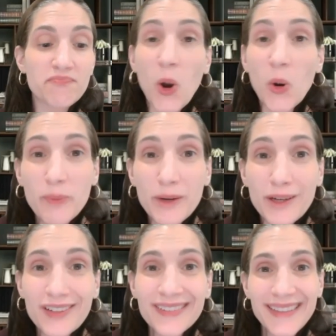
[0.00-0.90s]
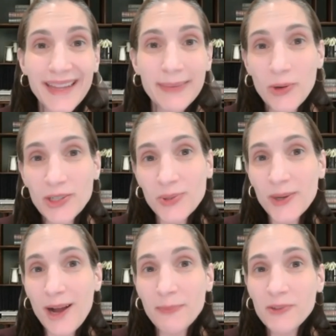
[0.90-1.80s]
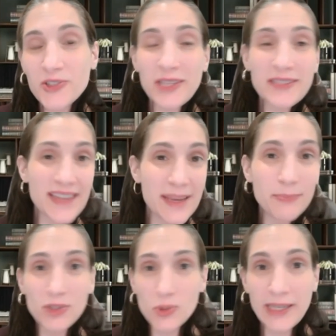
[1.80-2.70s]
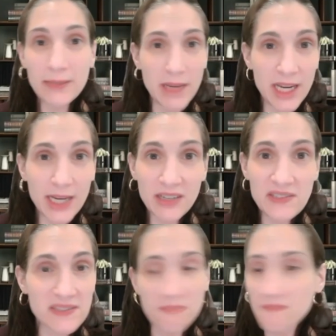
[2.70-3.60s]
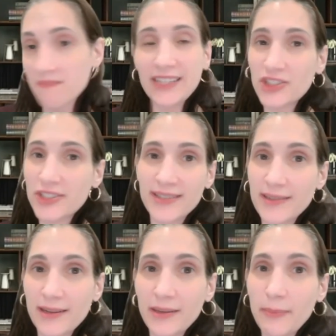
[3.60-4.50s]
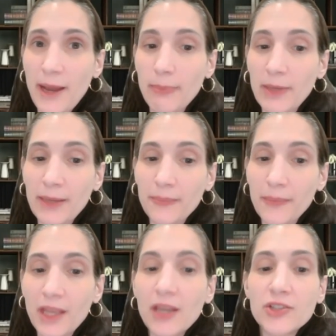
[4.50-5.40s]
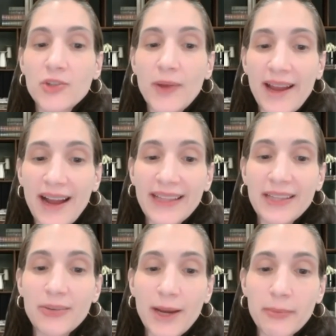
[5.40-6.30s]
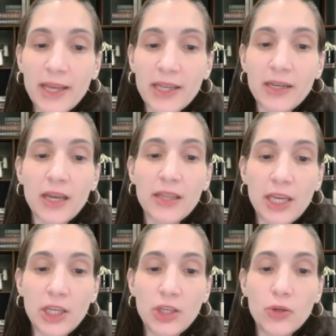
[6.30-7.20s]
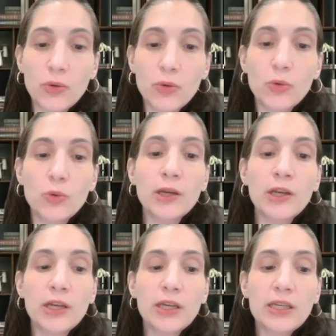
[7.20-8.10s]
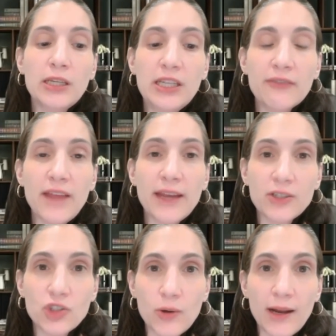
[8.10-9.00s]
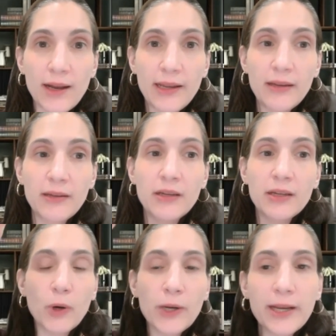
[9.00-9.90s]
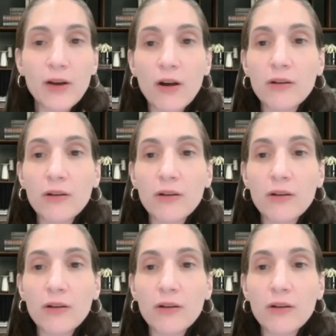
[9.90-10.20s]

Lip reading: hope that I'm going to accomplish things in between meetings, it just doesn't end up happening. So I highly recommend that you give that a try, putting